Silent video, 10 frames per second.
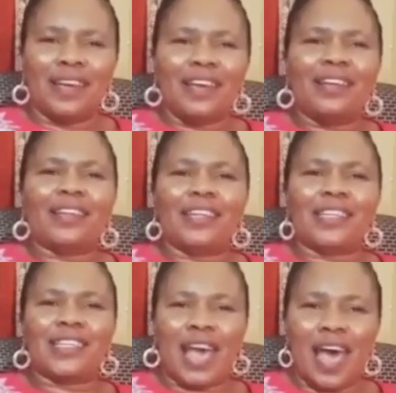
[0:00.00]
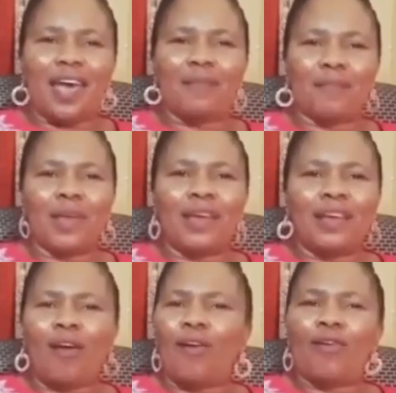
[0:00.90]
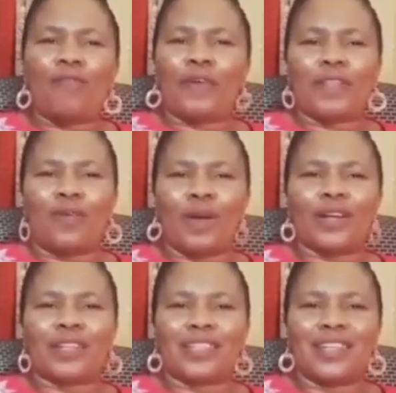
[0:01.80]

in this time all over the world.